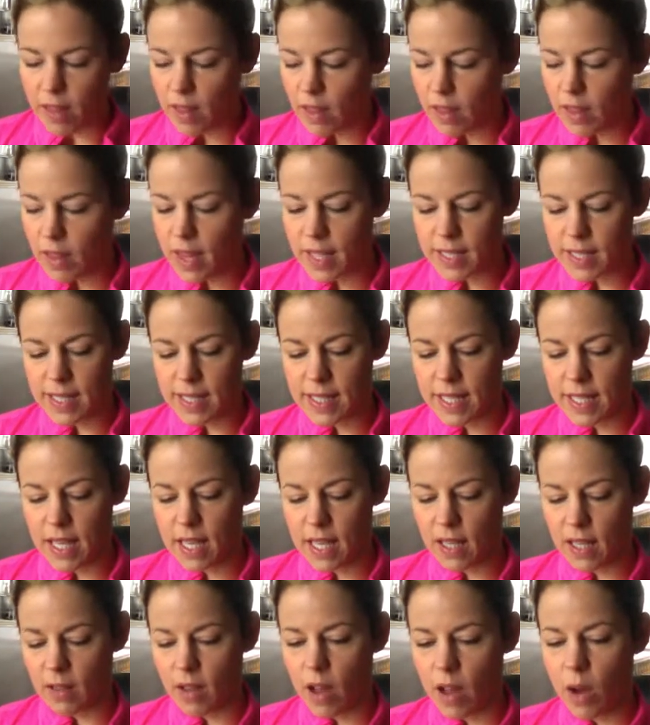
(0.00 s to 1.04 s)
Let's
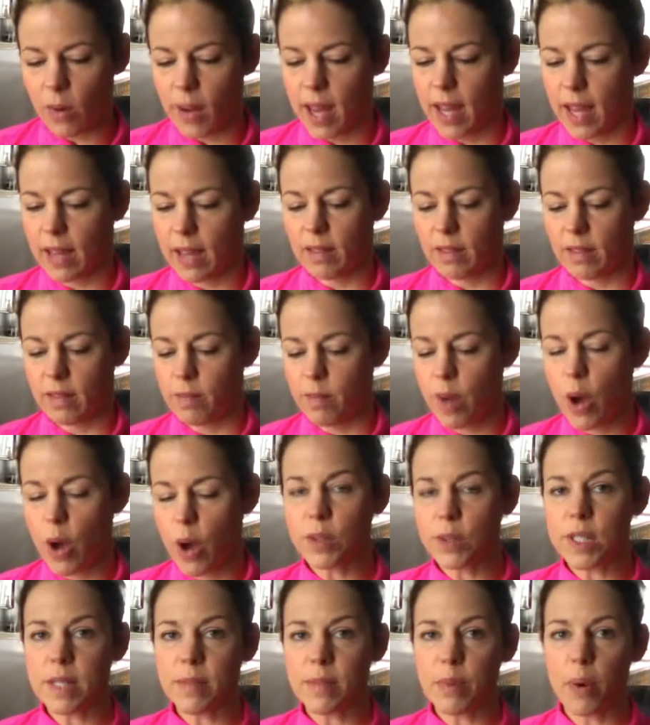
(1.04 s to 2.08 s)
see. Okay,
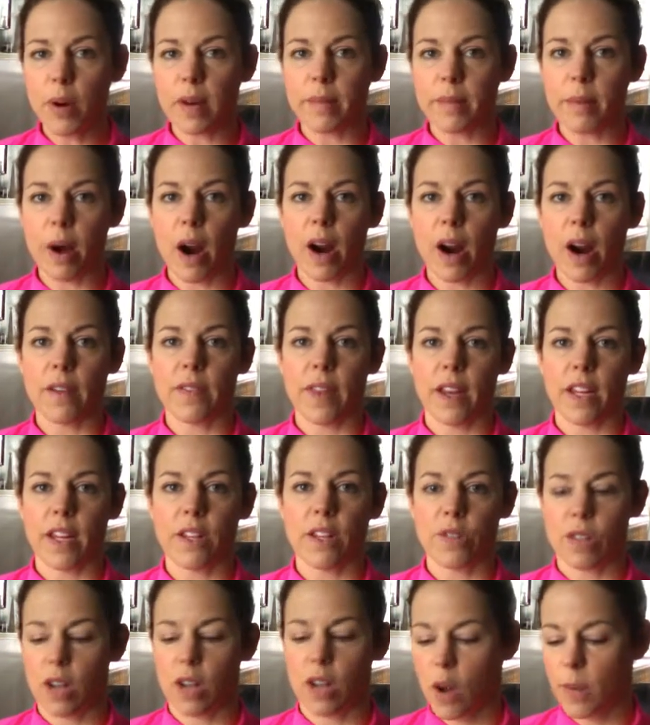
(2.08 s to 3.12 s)
most important part that you
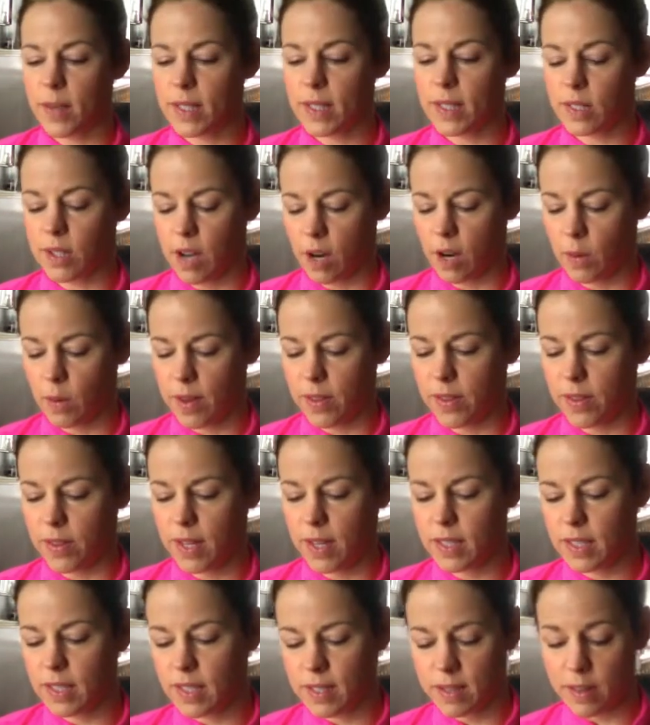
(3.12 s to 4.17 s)
should always start with
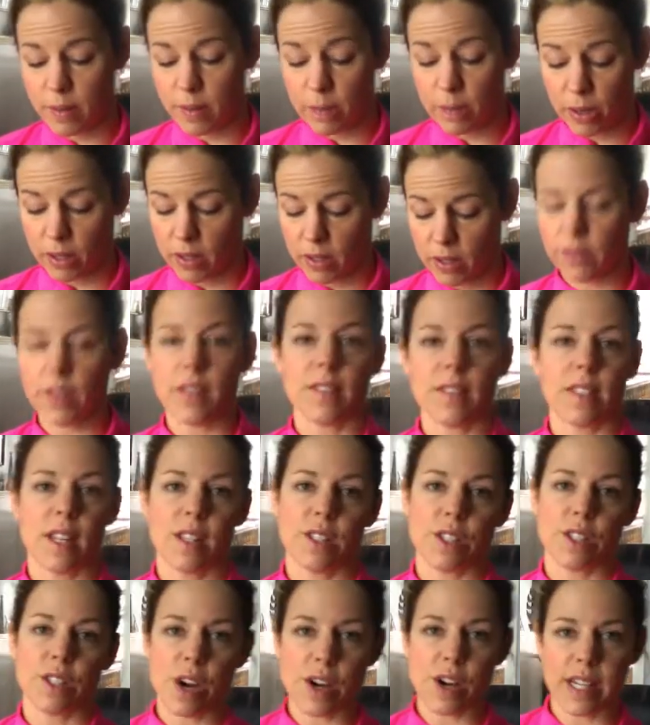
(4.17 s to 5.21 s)
is the booklet that
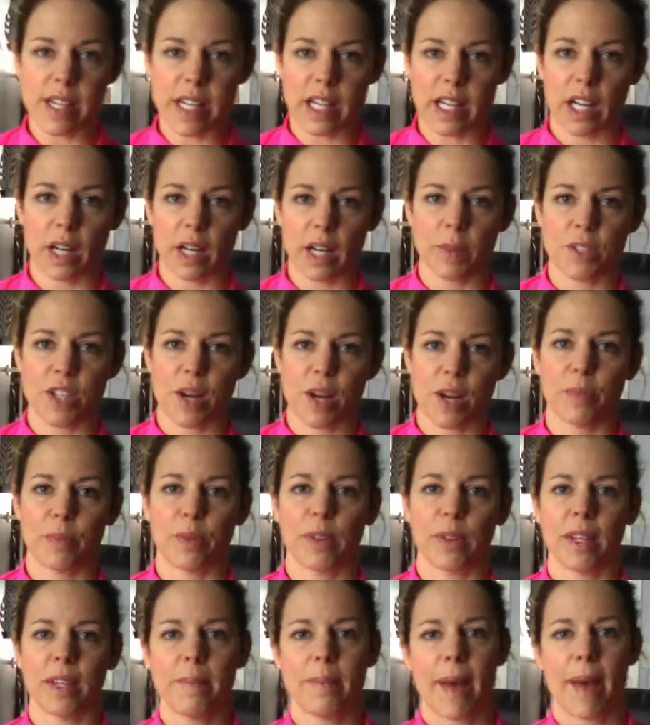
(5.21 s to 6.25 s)
says start here, which I'm
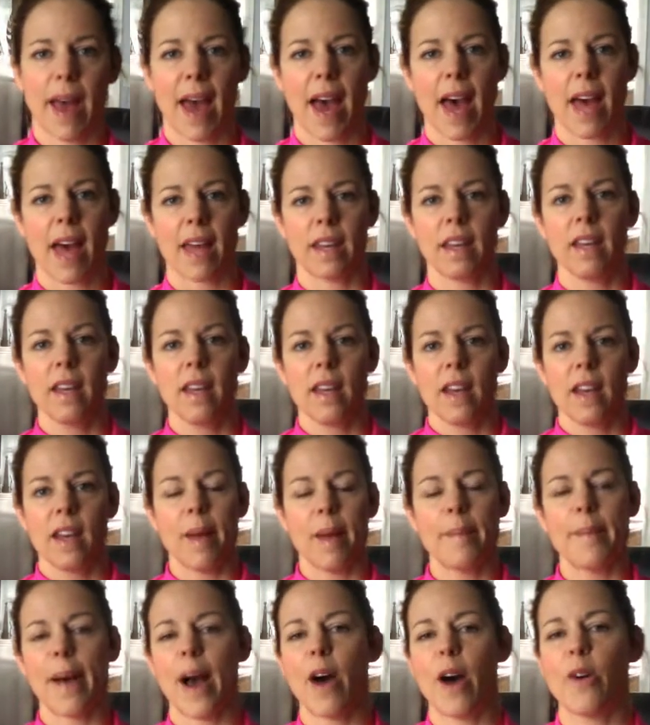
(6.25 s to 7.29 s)
really bad
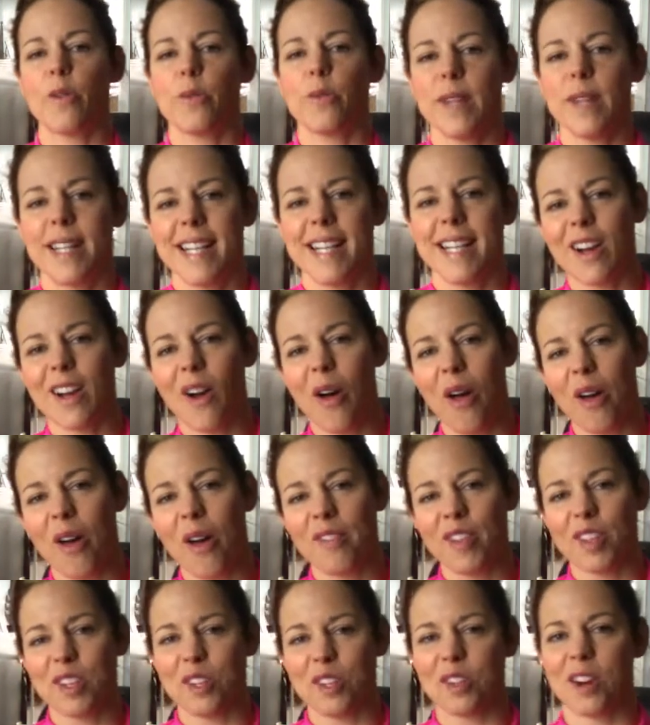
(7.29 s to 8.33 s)
about reading all
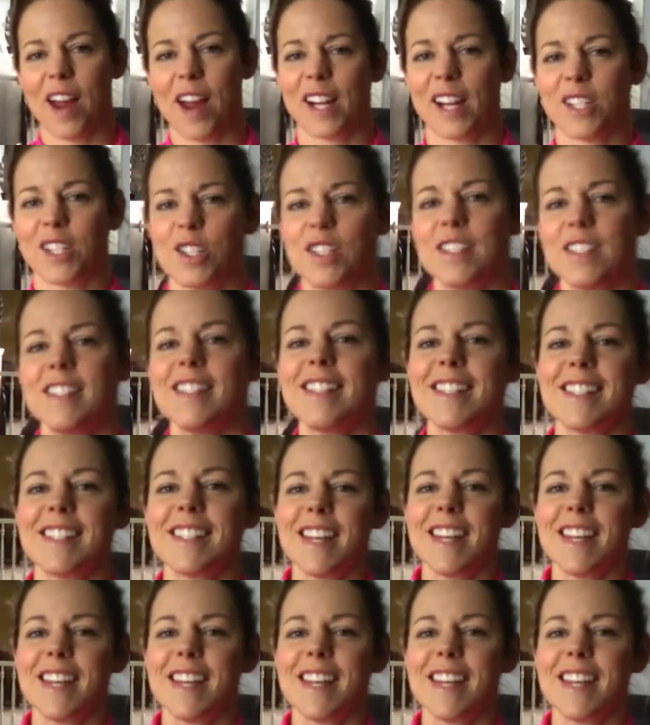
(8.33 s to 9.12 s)
of the directions.